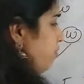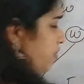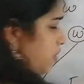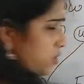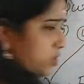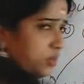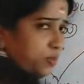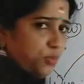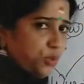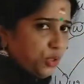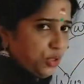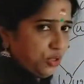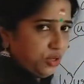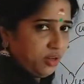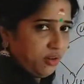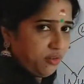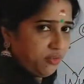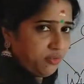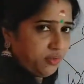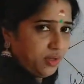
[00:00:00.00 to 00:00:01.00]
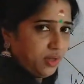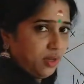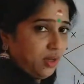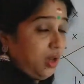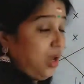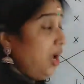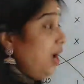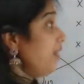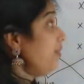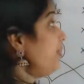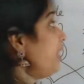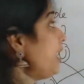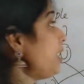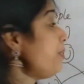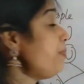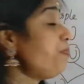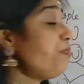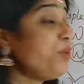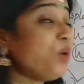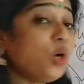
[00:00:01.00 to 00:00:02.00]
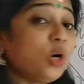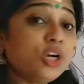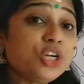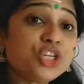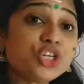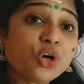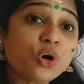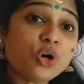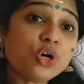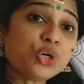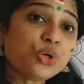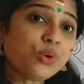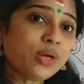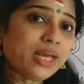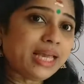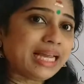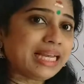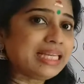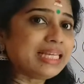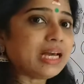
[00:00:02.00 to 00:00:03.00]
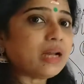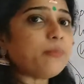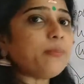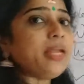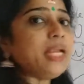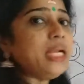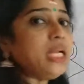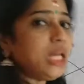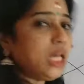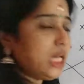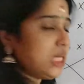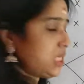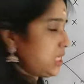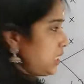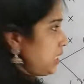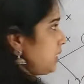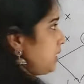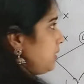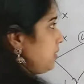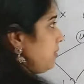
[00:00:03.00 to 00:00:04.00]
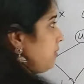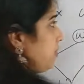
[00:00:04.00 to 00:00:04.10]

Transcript: Of course, pure dwarf. Then pure tall to intermediate.